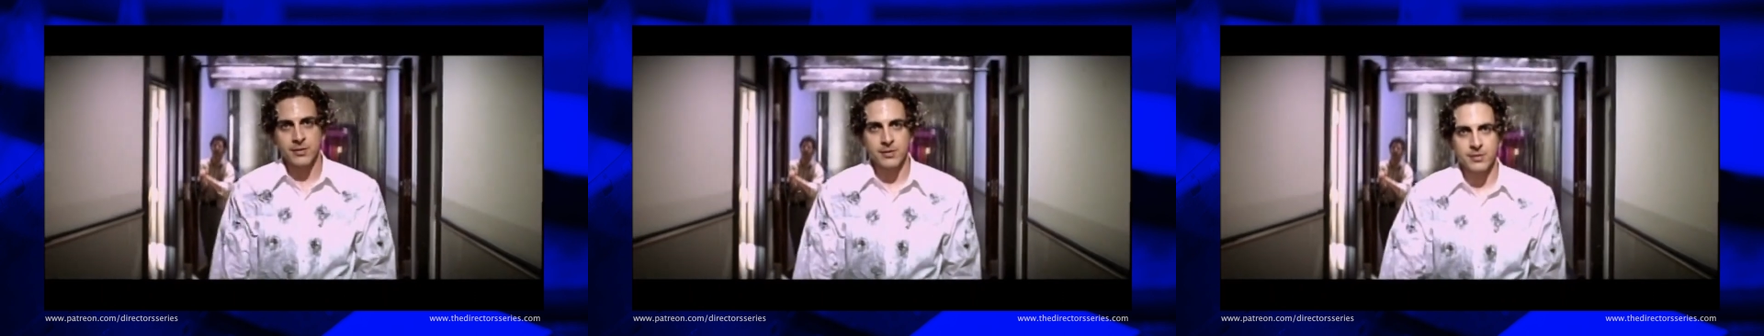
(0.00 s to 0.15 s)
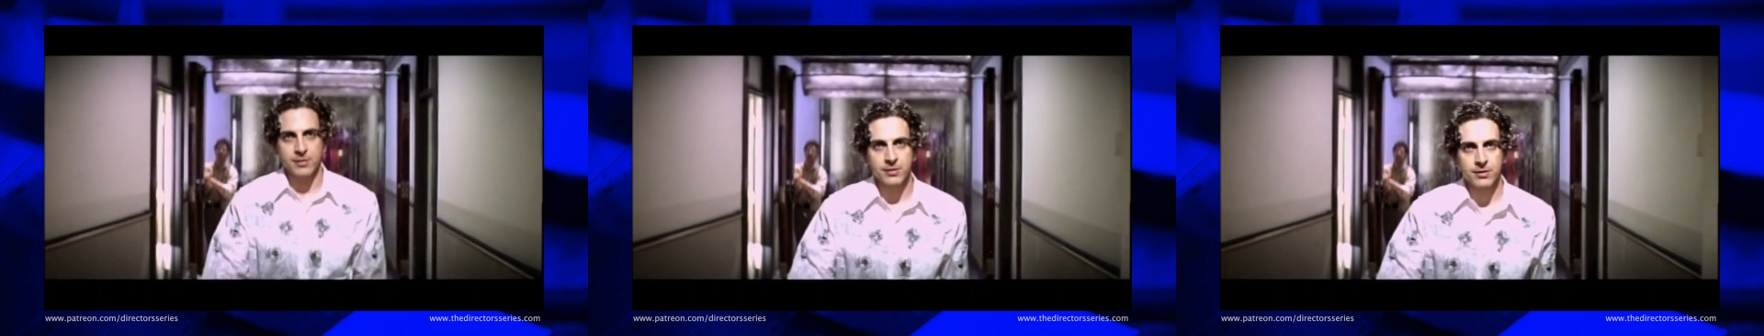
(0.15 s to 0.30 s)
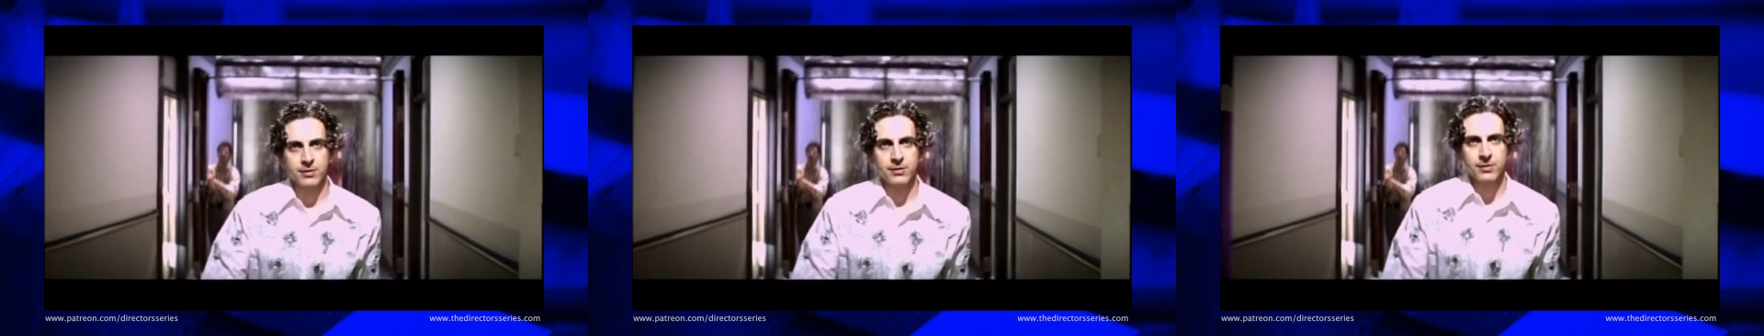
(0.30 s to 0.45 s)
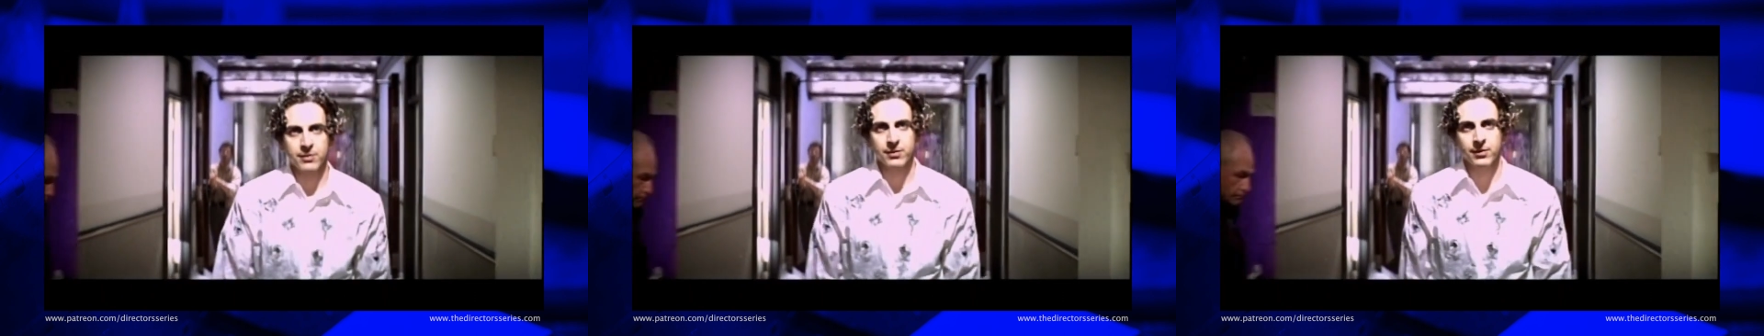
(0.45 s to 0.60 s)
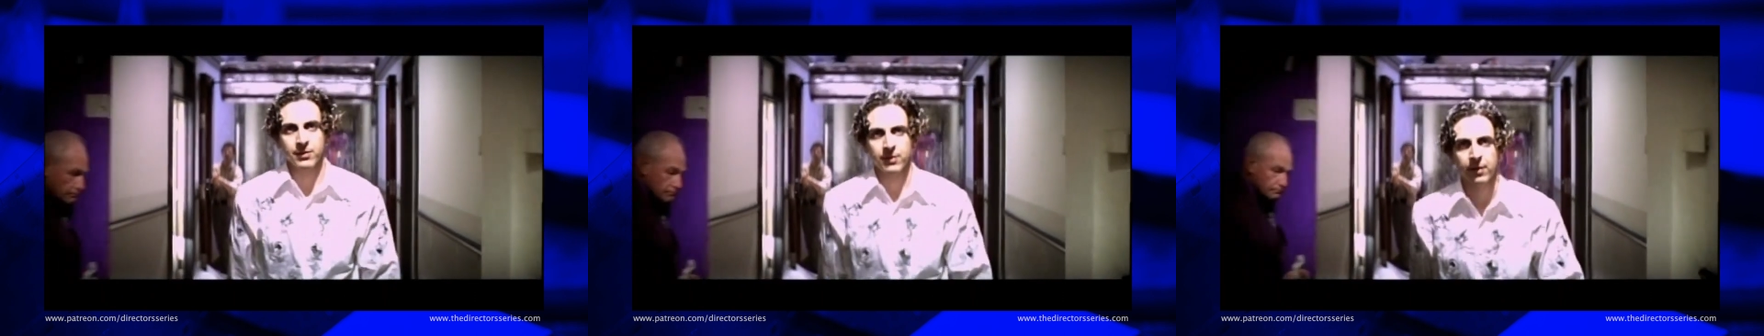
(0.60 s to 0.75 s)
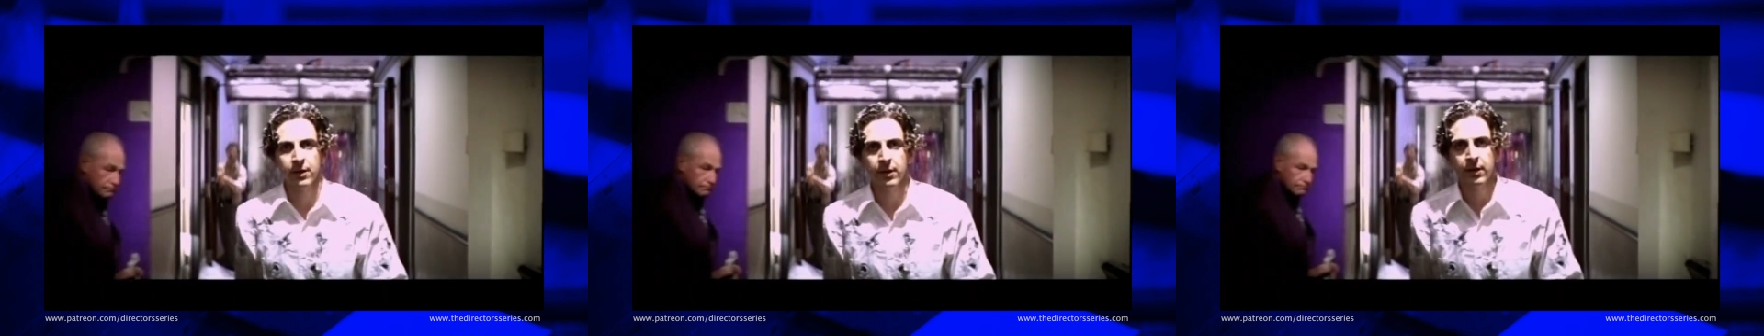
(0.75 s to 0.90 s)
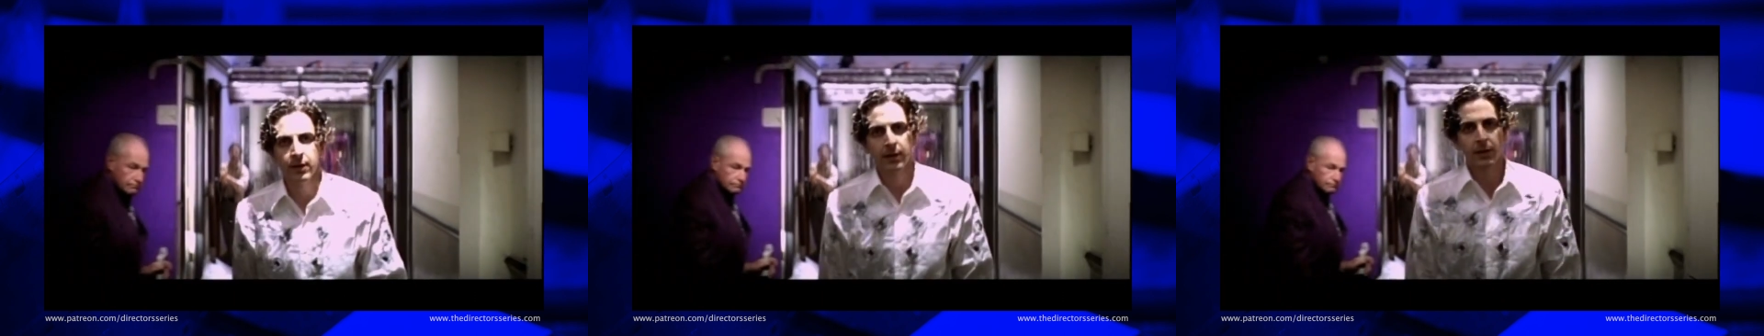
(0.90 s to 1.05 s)
as well as his
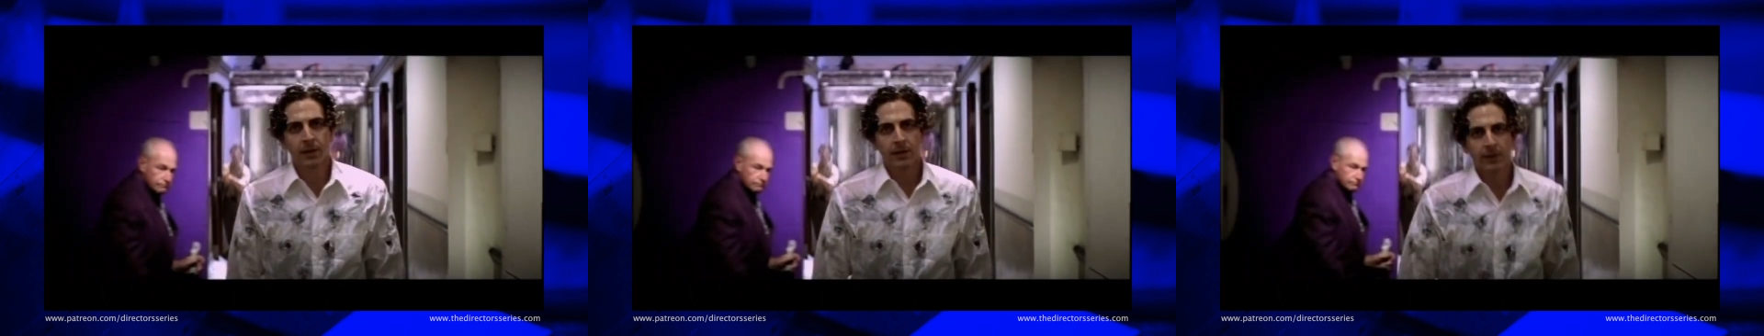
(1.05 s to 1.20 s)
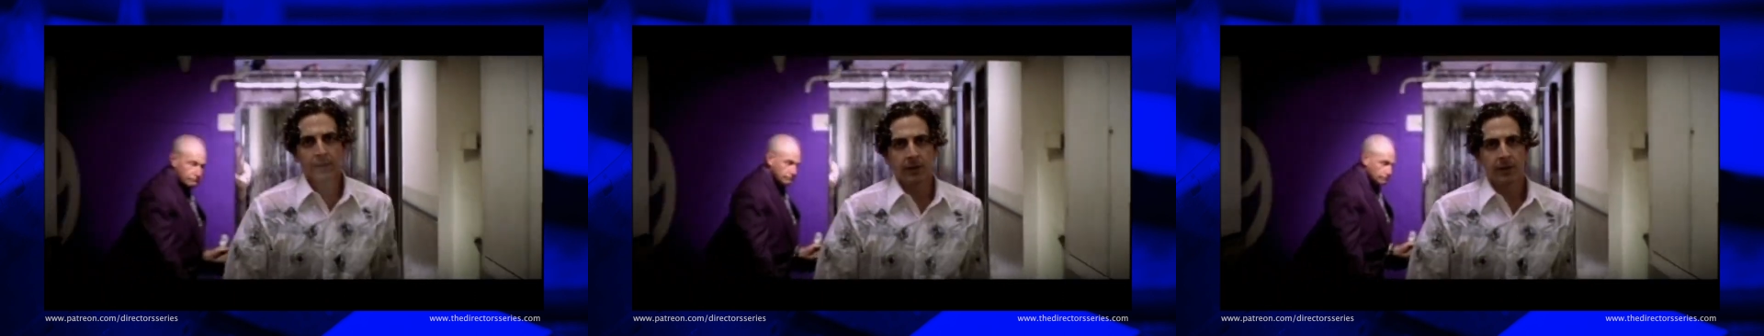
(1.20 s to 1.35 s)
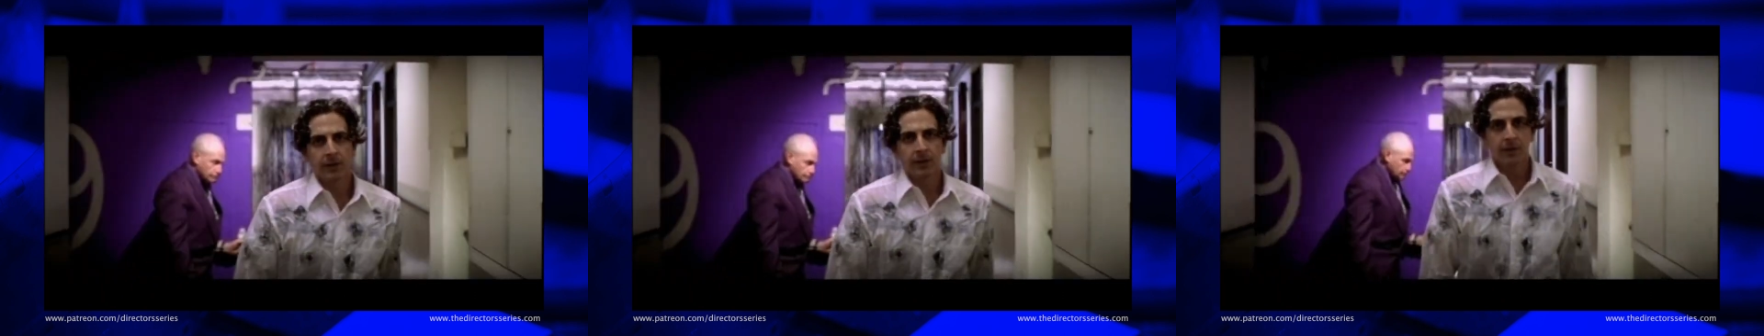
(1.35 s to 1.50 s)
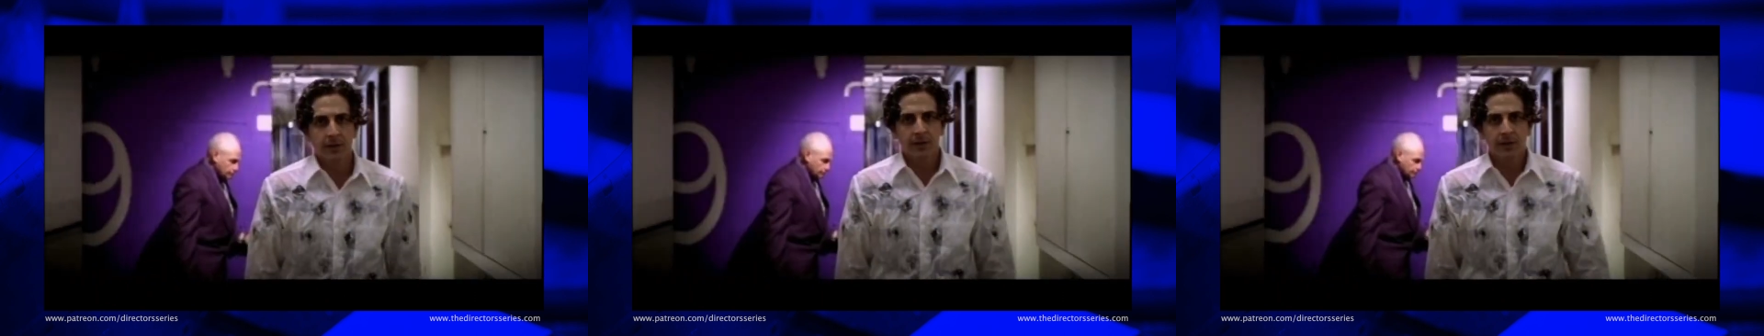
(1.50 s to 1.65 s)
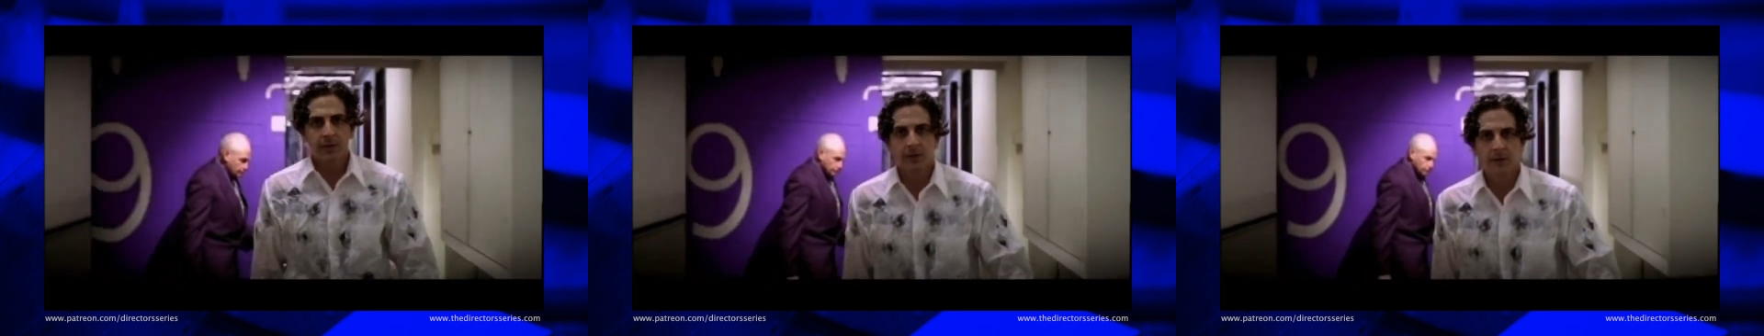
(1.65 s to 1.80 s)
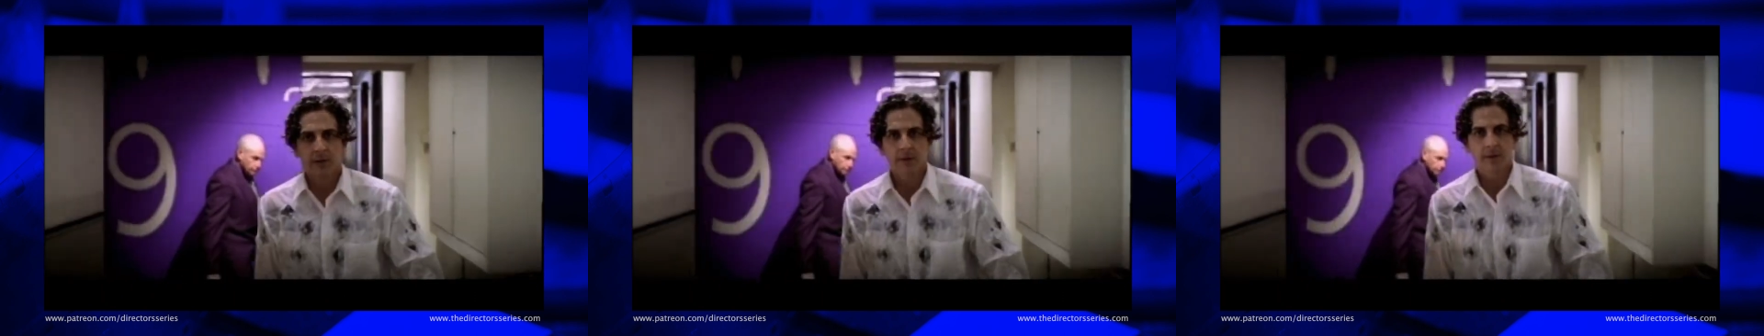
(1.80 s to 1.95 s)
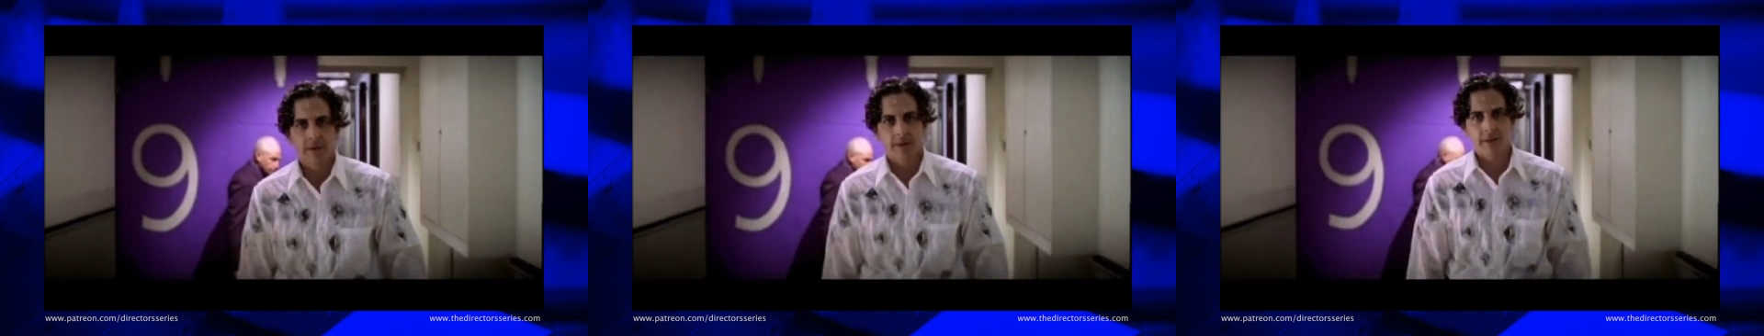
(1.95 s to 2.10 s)
confidence with a
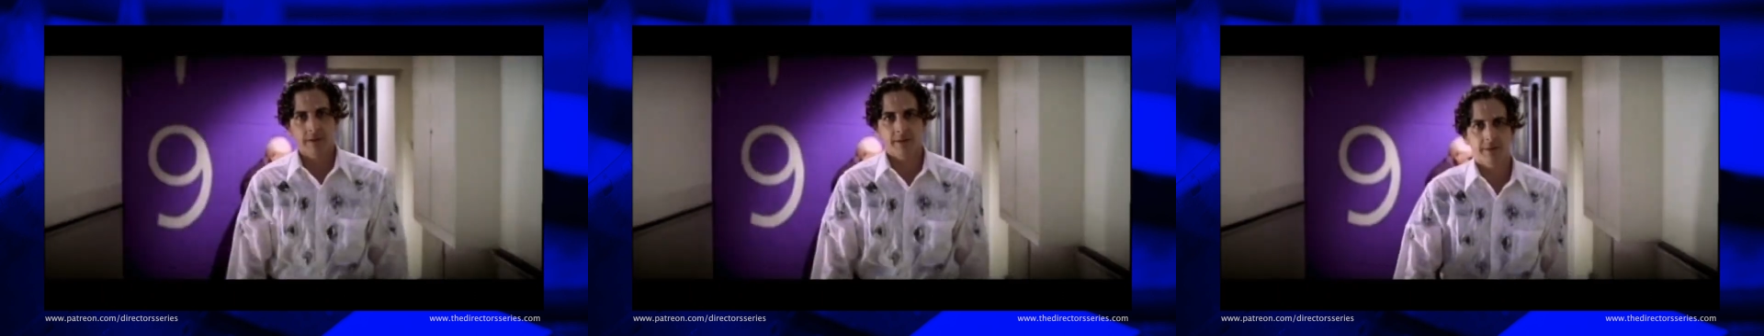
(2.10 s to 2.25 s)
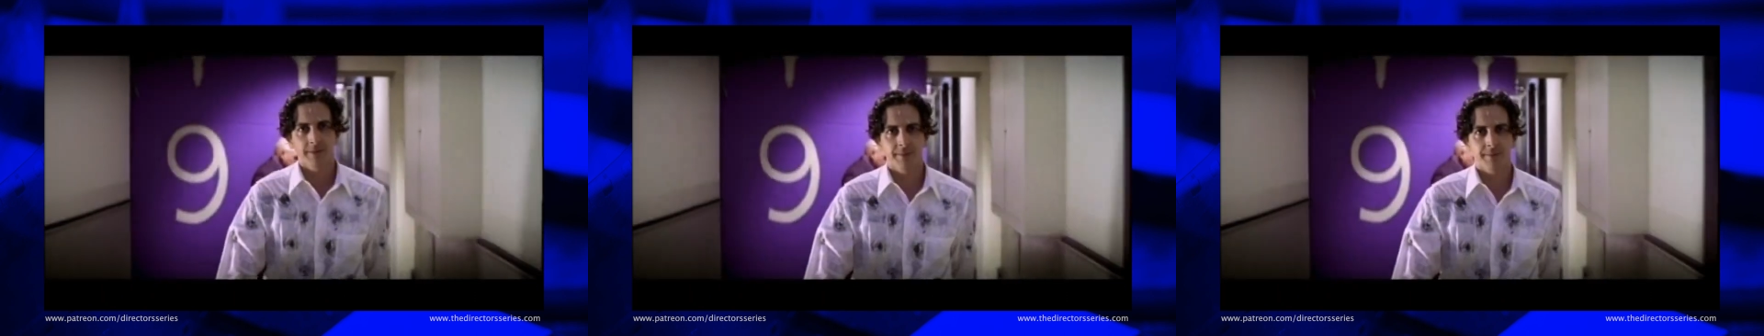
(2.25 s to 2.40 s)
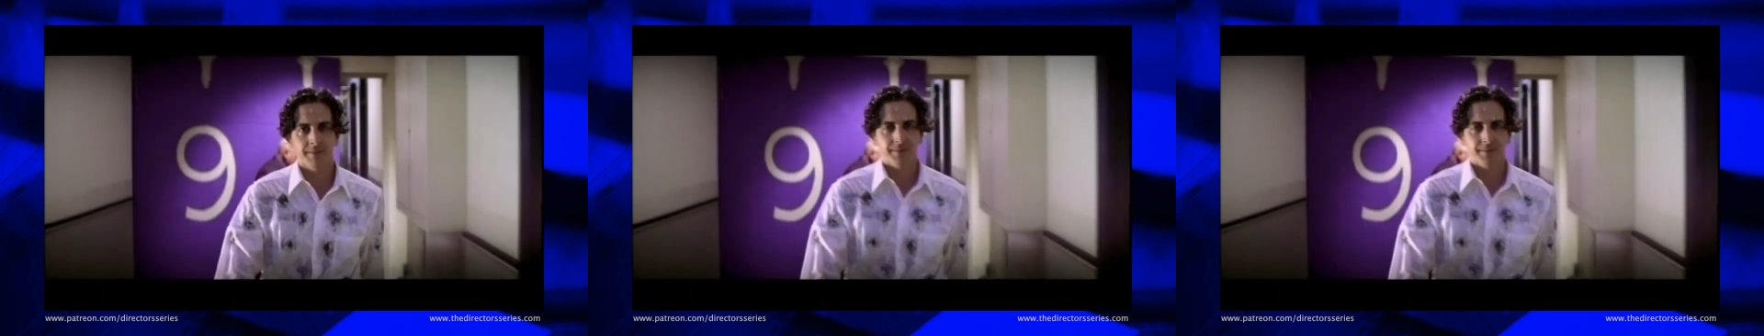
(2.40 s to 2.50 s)
Steadicam rig.